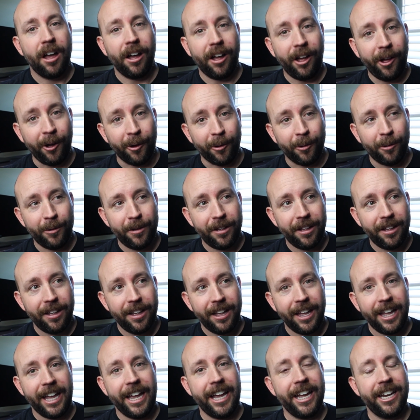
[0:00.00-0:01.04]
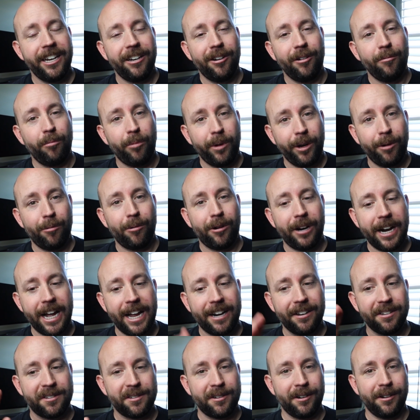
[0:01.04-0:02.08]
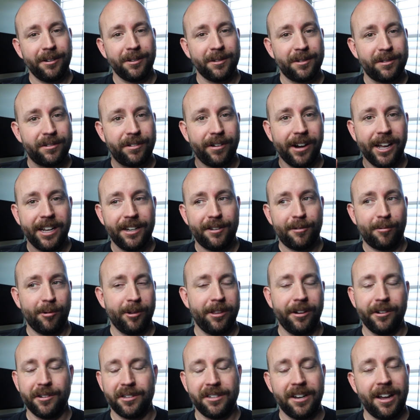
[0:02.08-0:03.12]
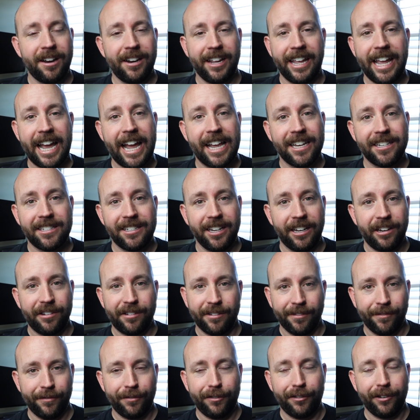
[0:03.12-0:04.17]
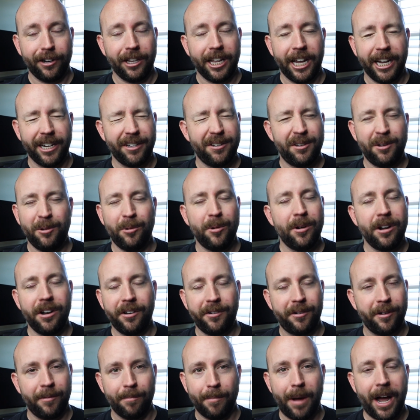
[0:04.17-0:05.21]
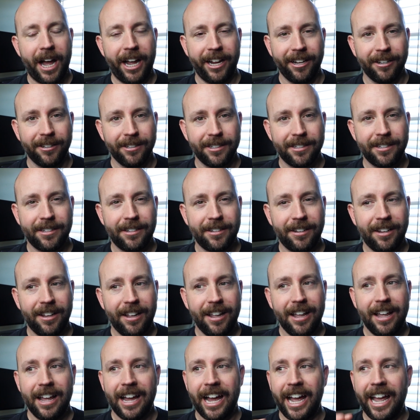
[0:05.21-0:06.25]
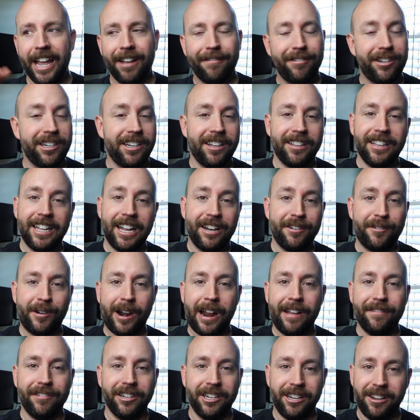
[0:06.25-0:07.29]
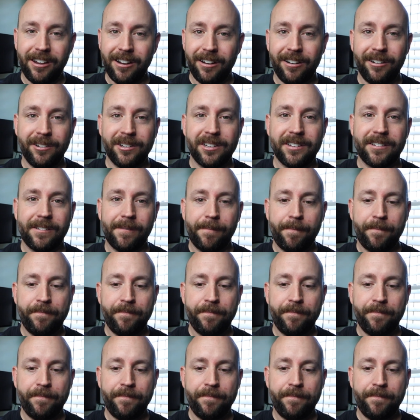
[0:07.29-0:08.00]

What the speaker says: Oh, and we were at a certain stretch where there's not a gas station for like 200 miles. I haven't done that drive in years.